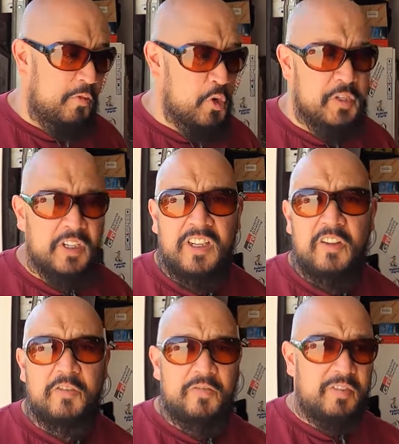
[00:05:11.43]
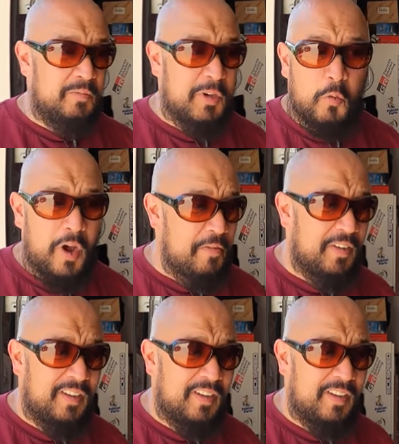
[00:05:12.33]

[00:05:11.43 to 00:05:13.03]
Fortunate enough my wife